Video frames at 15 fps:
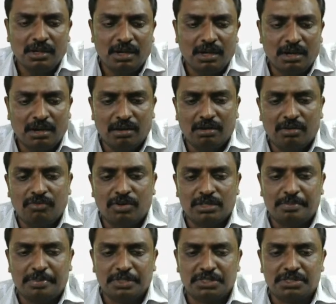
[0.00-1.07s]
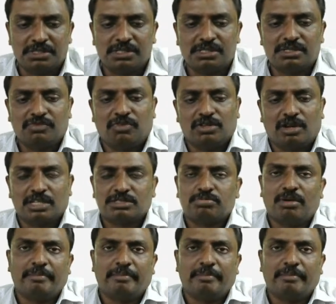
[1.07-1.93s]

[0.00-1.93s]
for the patients, for the asthma